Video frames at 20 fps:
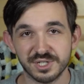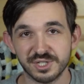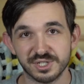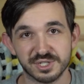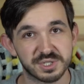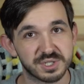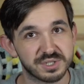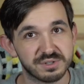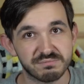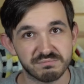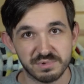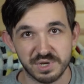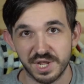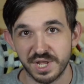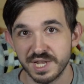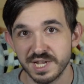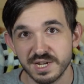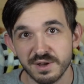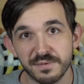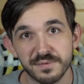just
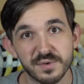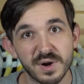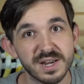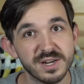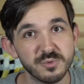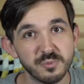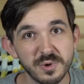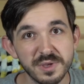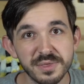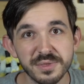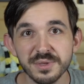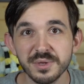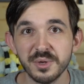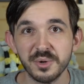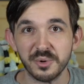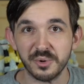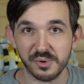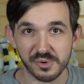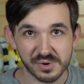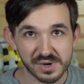take a friend with
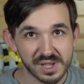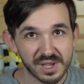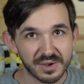you.